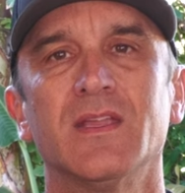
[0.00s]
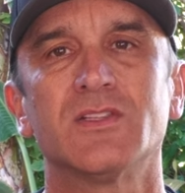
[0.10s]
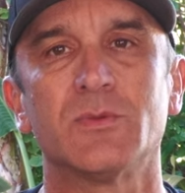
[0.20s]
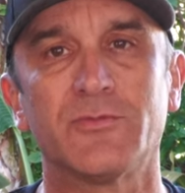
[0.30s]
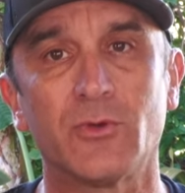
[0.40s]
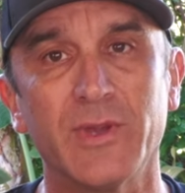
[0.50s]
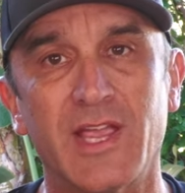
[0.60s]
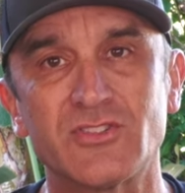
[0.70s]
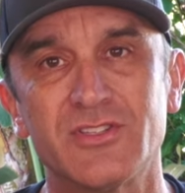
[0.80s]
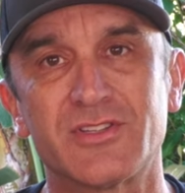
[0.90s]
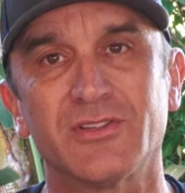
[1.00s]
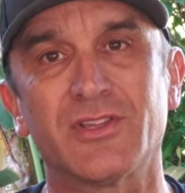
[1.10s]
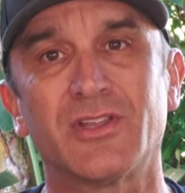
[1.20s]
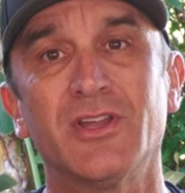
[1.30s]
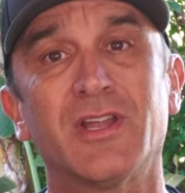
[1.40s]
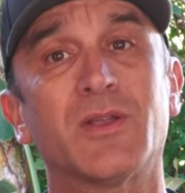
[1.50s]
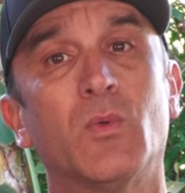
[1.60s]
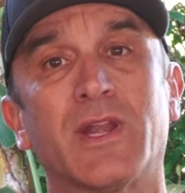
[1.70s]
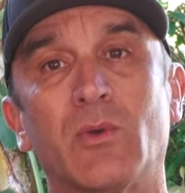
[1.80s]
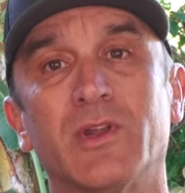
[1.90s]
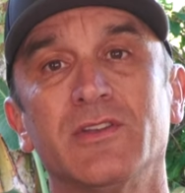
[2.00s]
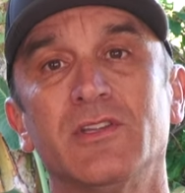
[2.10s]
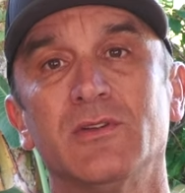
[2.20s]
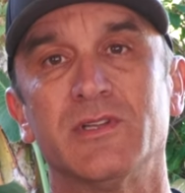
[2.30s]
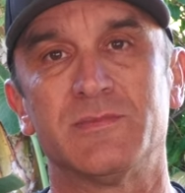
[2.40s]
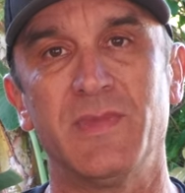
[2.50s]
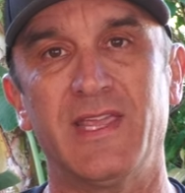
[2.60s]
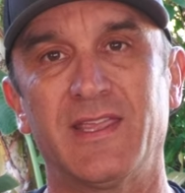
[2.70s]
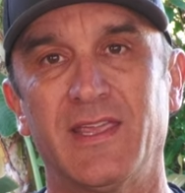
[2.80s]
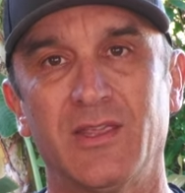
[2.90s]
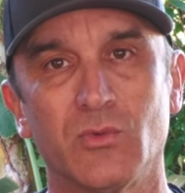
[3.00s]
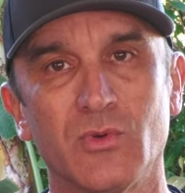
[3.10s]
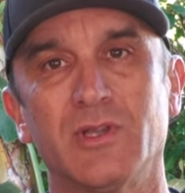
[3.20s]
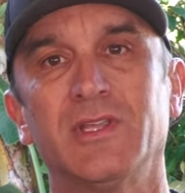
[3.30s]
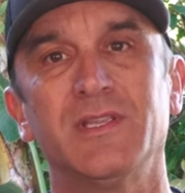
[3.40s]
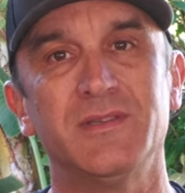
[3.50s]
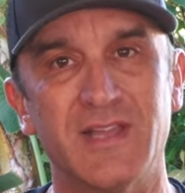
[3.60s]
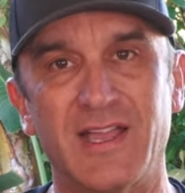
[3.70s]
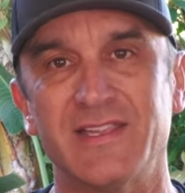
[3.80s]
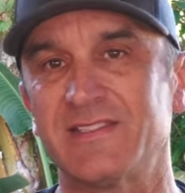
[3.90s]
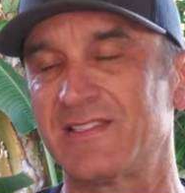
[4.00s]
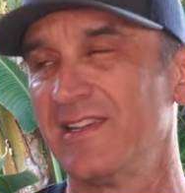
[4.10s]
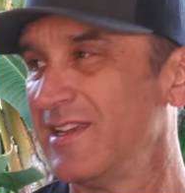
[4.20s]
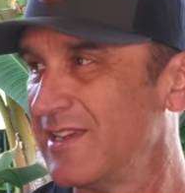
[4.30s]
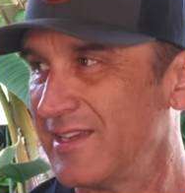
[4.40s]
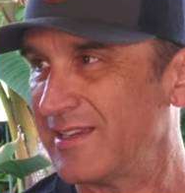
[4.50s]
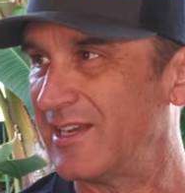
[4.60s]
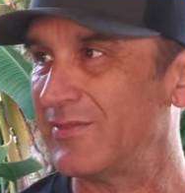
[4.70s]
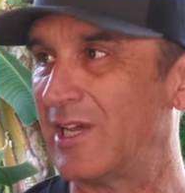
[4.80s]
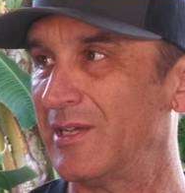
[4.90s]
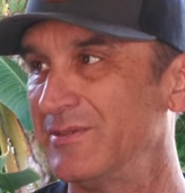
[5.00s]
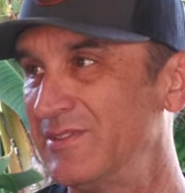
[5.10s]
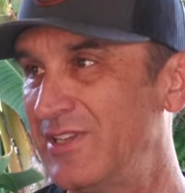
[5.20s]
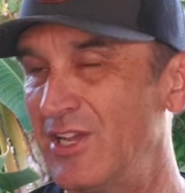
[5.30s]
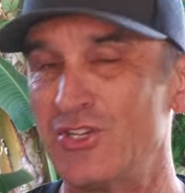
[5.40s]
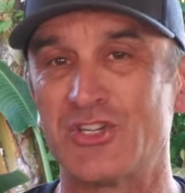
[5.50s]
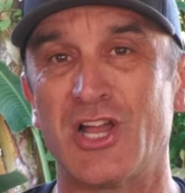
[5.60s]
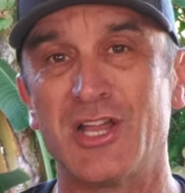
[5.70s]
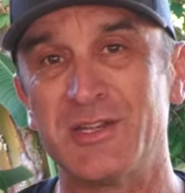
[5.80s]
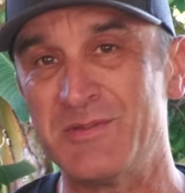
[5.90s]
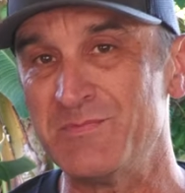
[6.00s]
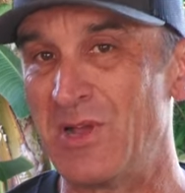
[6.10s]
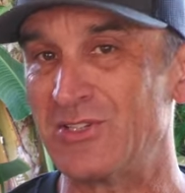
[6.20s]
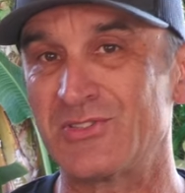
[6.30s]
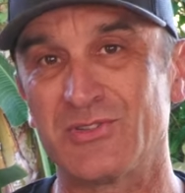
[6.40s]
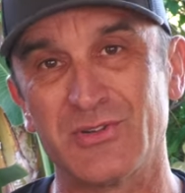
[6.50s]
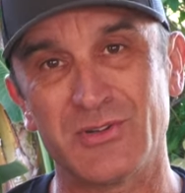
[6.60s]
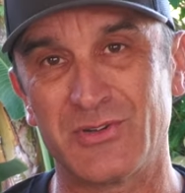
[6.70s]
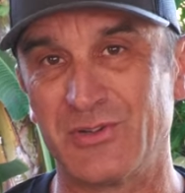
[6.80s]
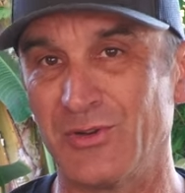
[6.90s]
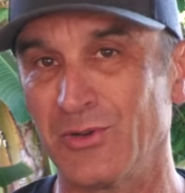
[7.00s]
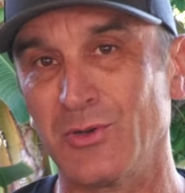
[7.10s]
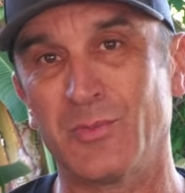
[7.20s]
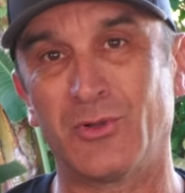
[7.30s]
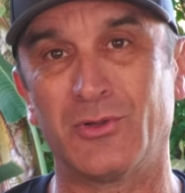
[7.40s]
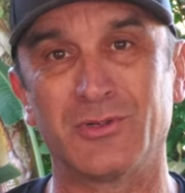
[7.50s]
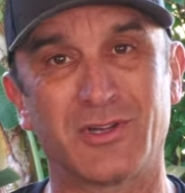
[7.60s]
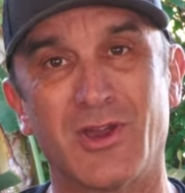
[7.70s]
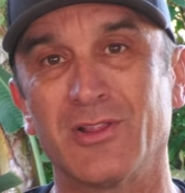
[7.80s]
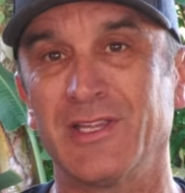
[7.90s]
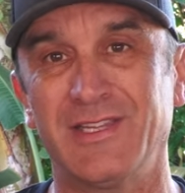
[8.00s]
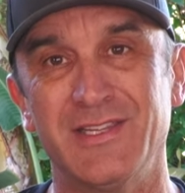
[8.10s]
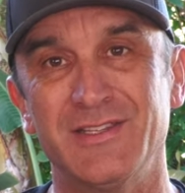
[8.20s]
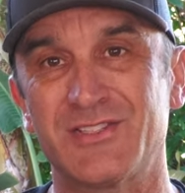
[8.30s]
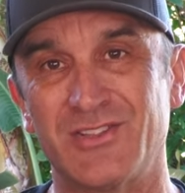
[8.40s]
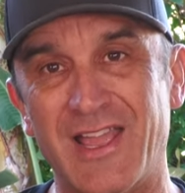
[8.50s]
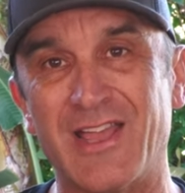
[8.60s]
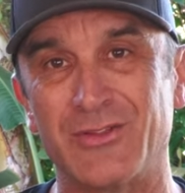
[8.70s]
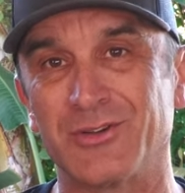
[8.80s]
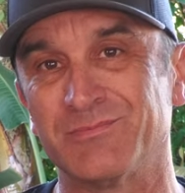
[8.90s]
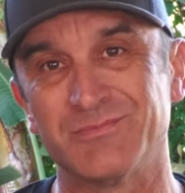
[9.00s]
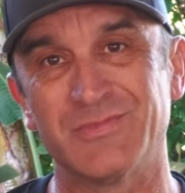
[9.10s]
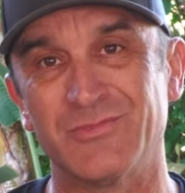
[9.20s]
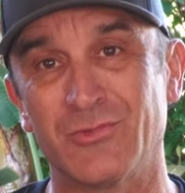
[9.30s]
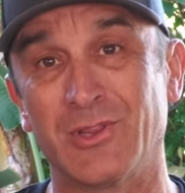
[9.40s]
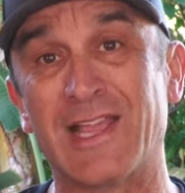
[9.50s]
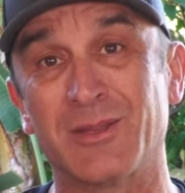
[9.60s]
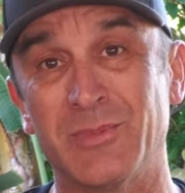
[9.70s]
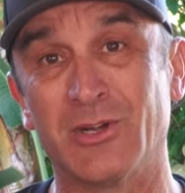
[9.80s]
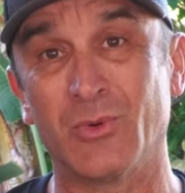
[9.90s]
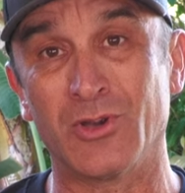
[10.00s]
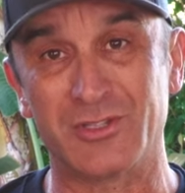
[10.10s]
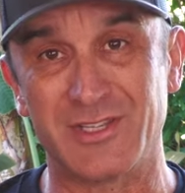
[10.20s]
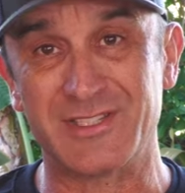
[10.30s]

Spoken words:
So before we actually start the cook, what I want to do is make a really nice, kind of a dijon mustard, herbal, garlicky slather, for lack of better words.